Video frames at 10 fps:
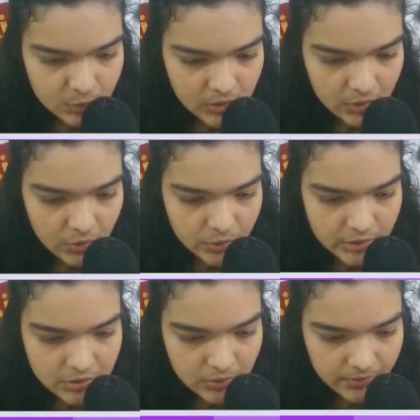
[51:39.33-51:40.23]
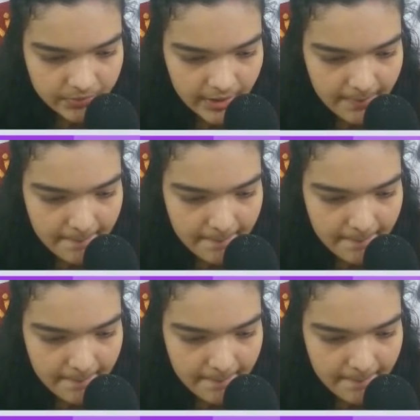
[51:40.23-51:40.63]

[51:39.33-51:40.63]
will go to its own frame.